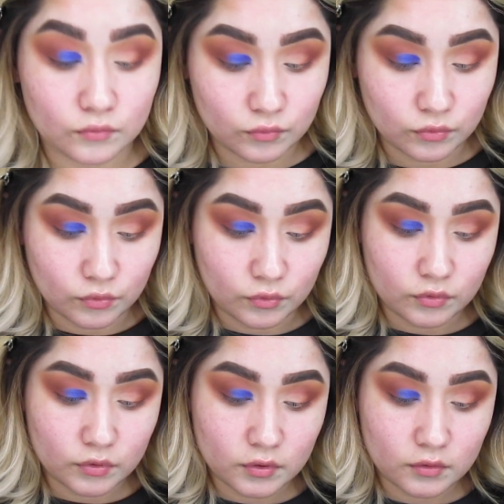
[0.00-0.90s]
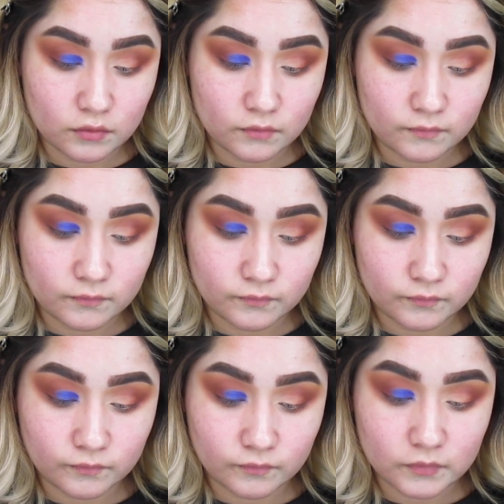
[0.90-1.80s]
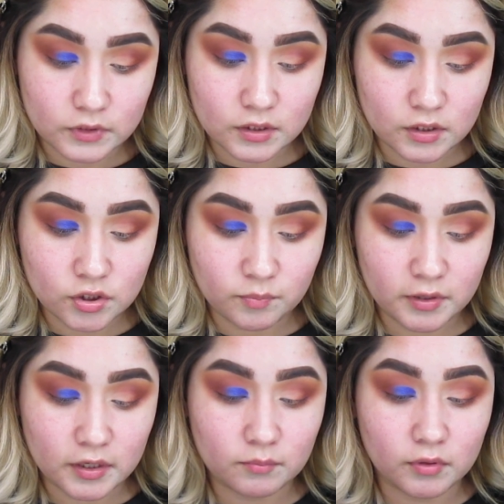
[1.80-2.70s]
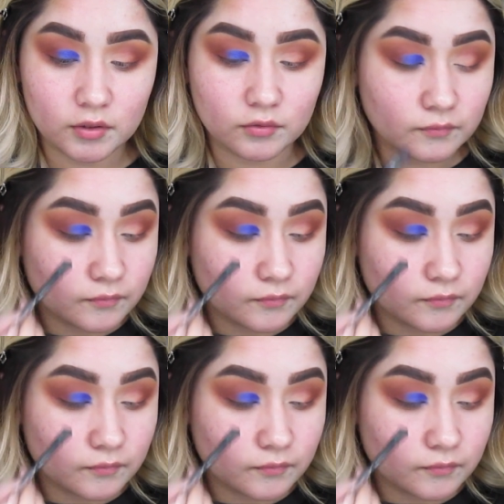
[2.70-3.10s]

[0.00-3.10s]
Ooh, such a pretty blue.